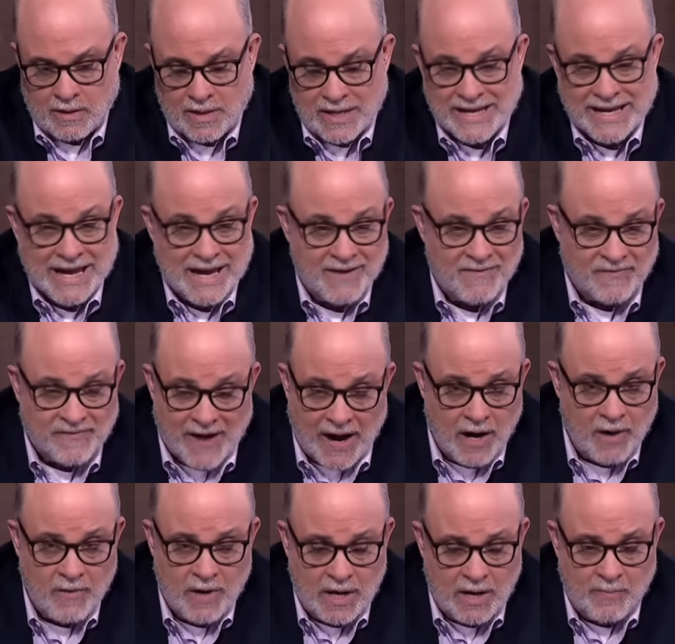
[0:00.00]
You can't
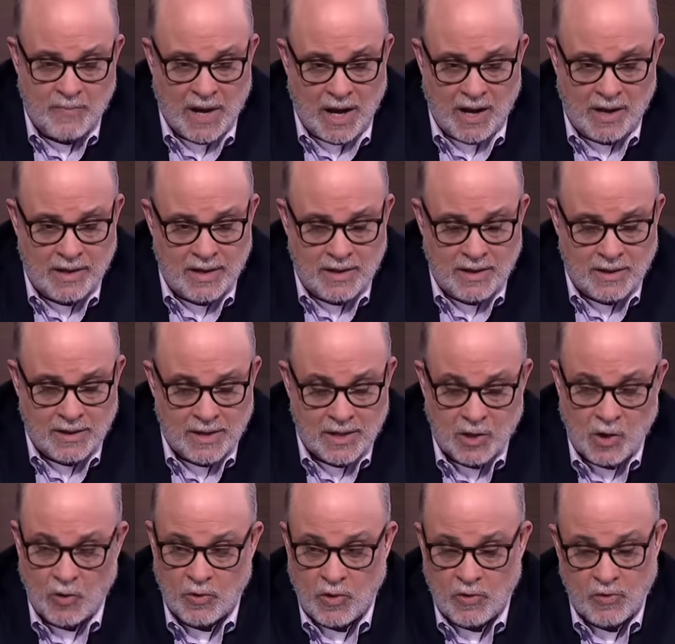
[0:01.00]
fire anybody.
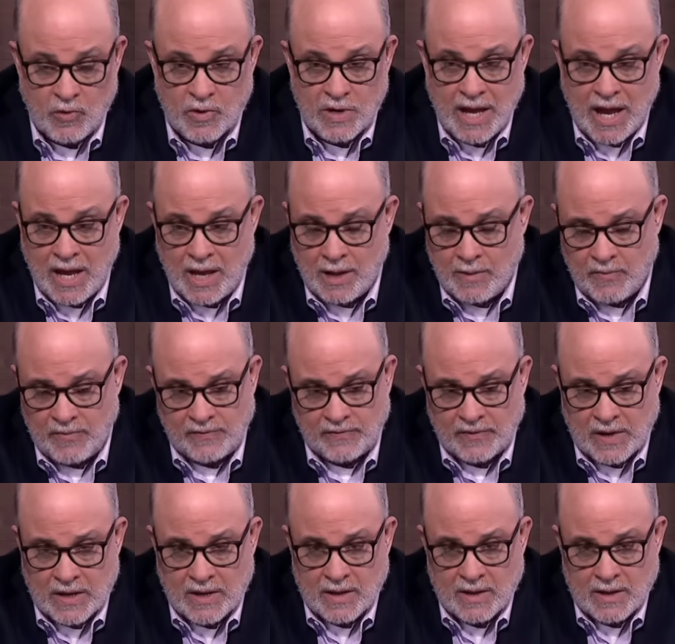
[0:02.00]
You don't know their names.